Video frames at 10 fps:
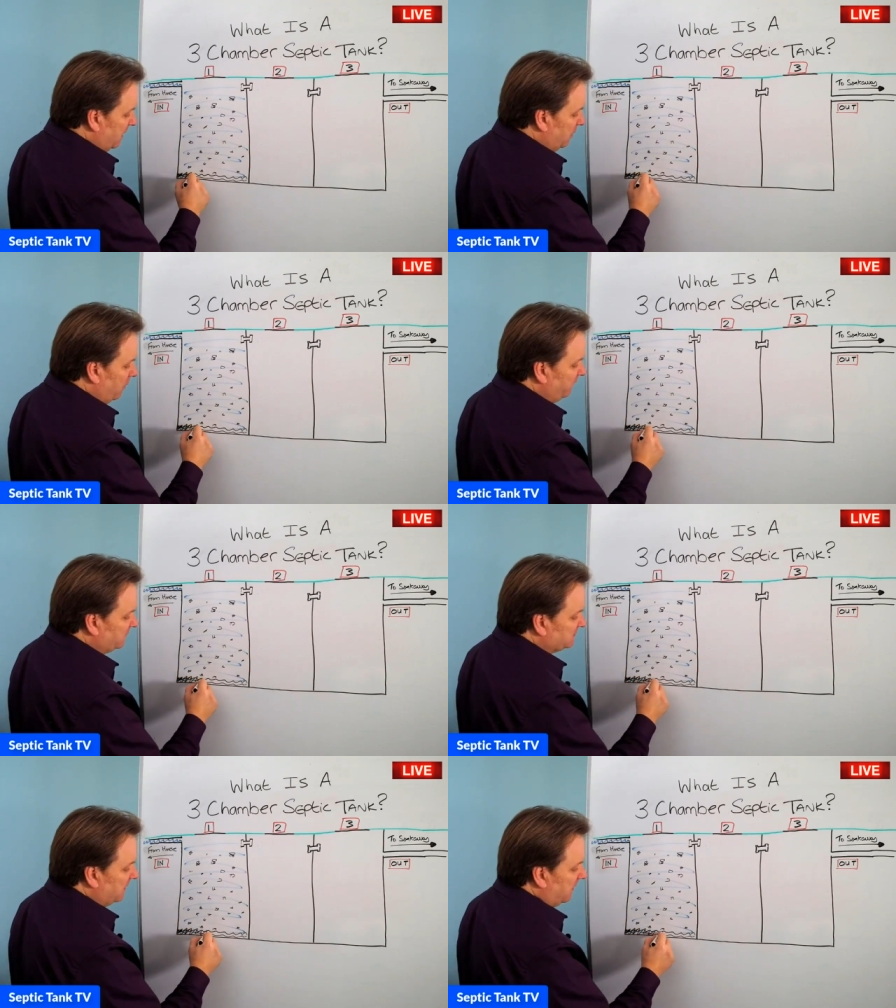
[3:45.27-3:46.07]
And
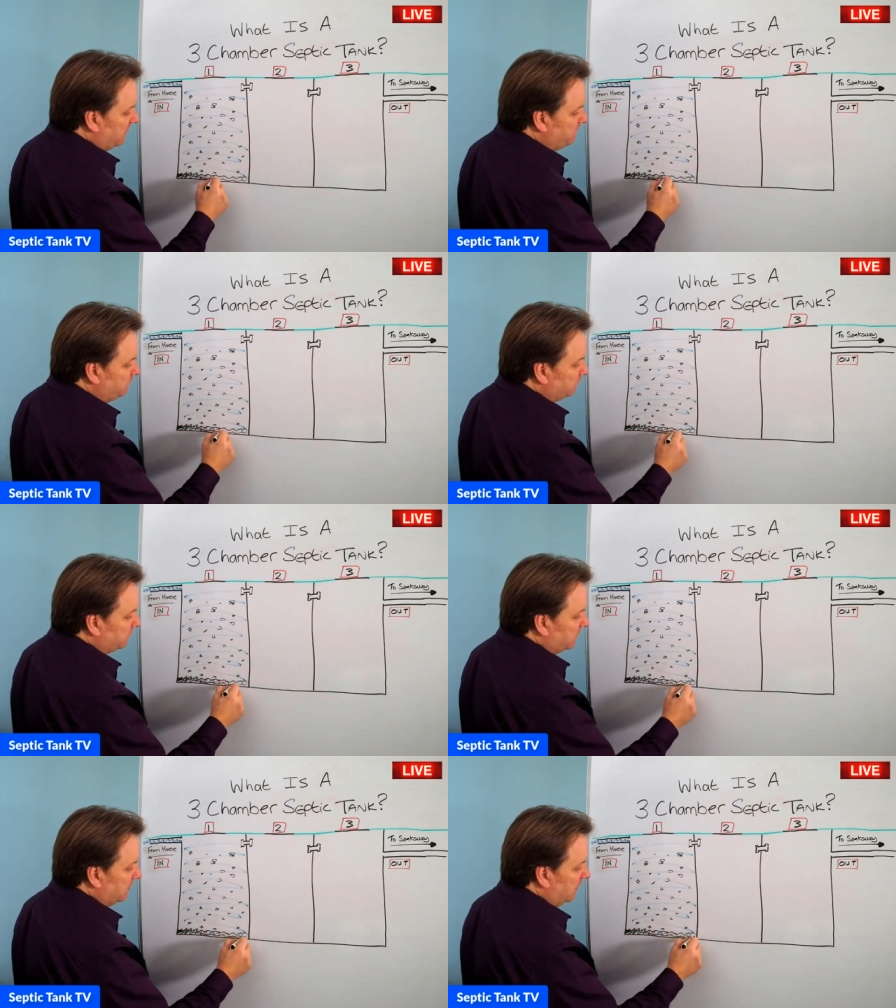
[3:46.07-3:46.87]
over time,
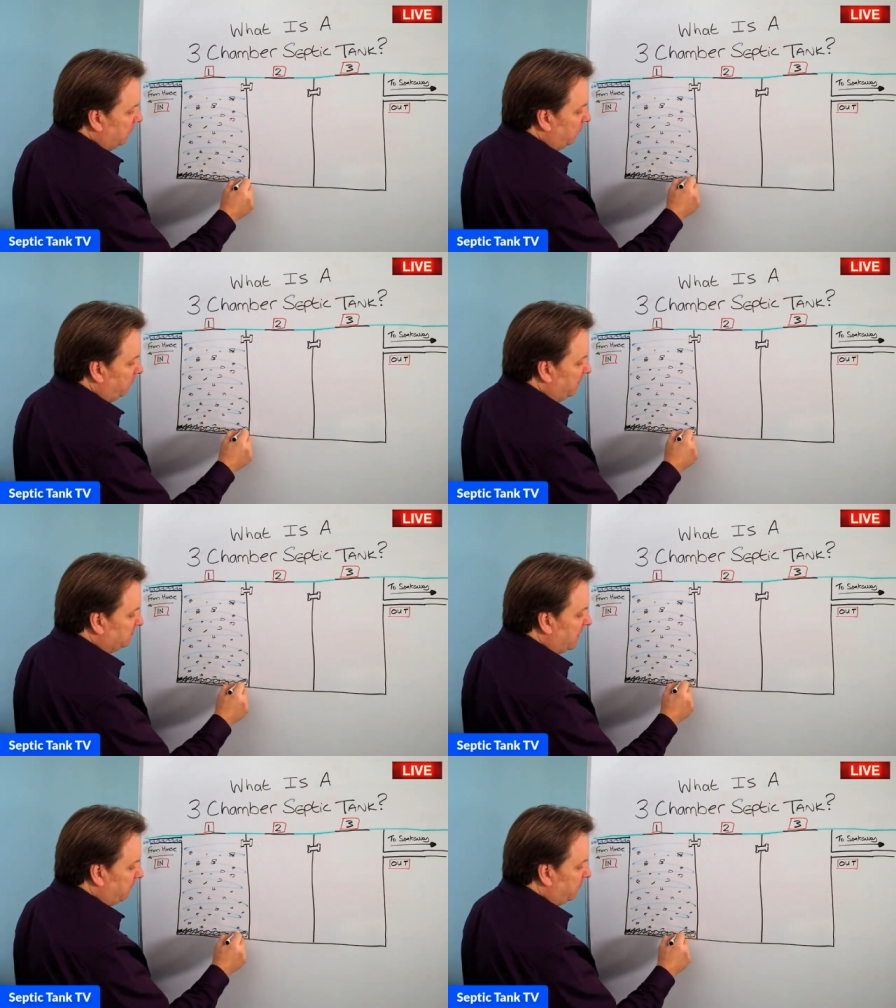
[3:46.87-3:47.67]
it will
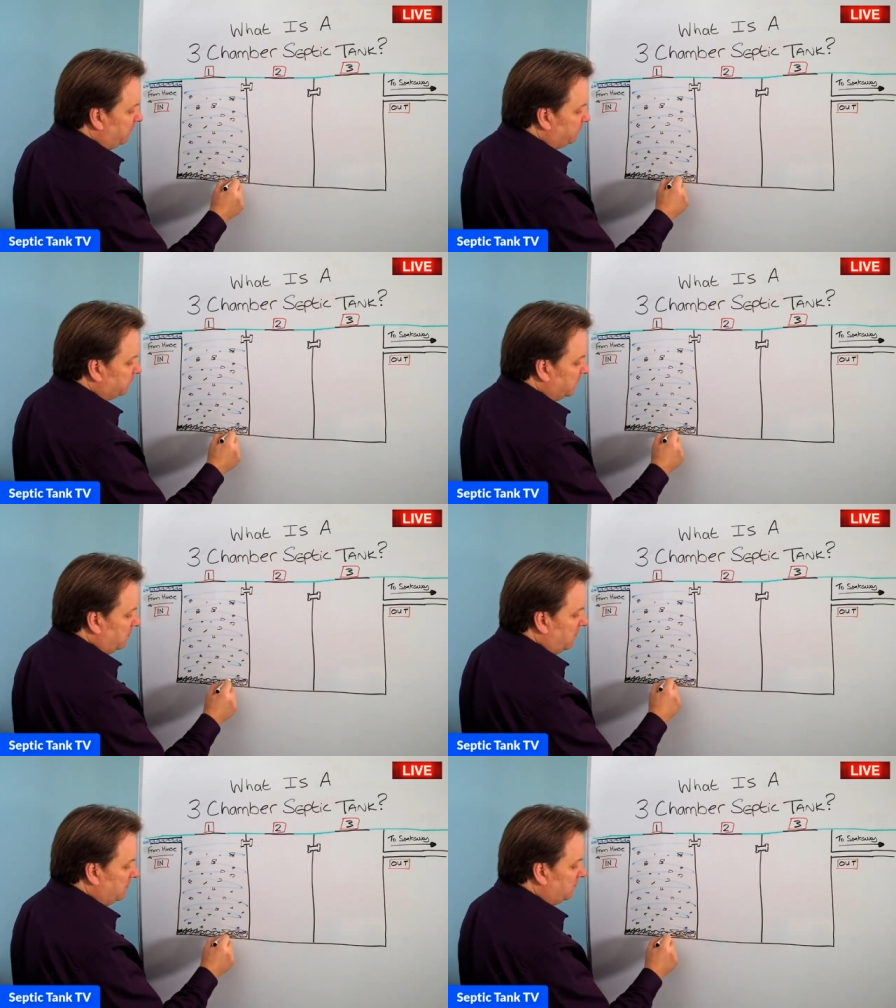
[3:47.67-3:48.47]
build up,
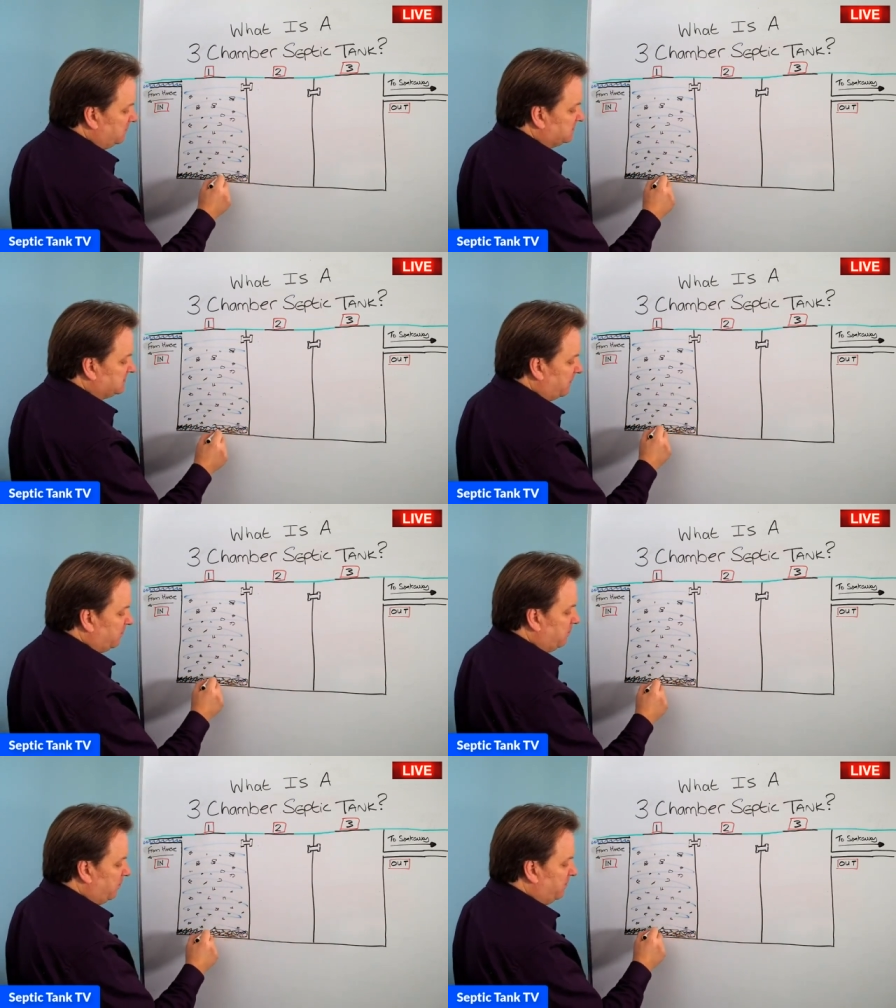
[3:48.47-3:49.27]
all right? All this
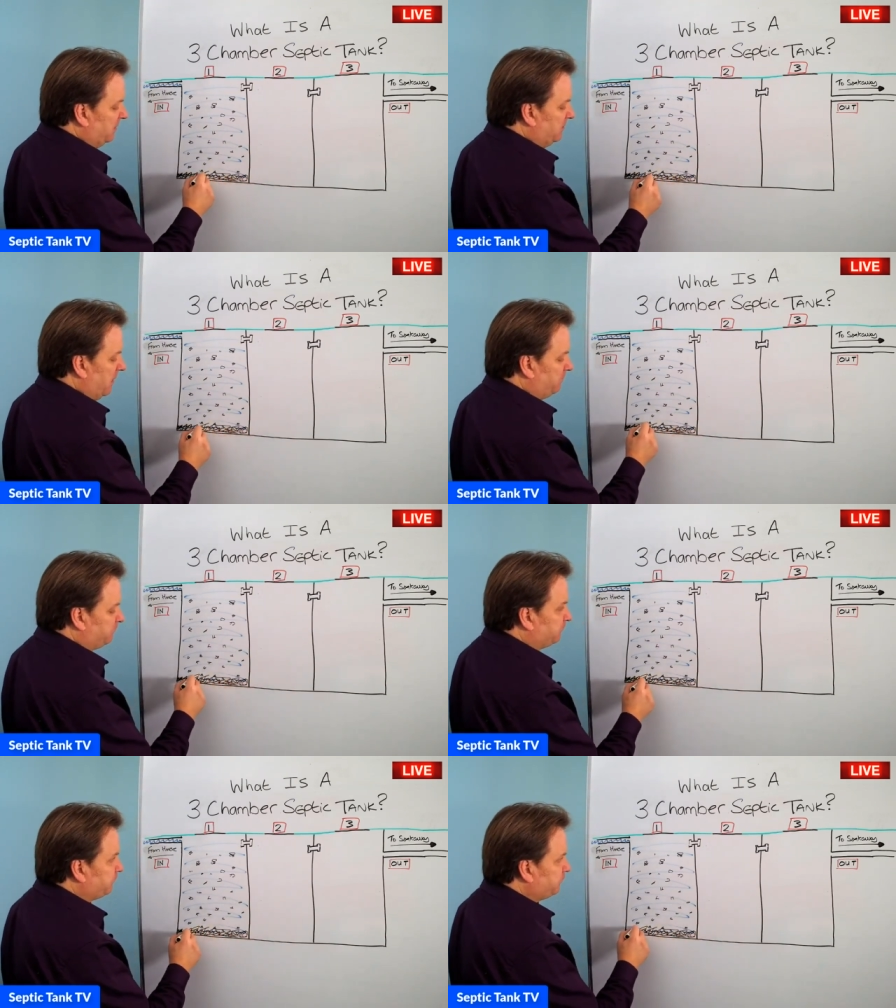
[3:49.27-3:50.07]
debris will build
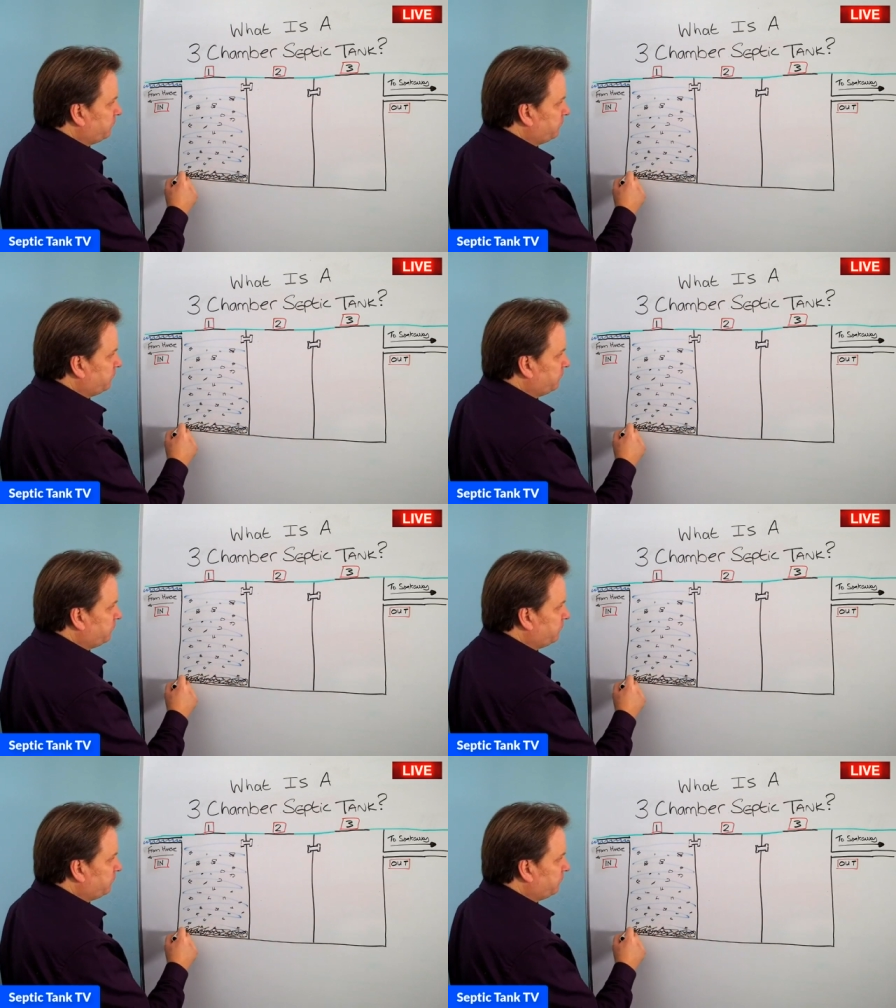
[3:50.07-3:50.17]
up.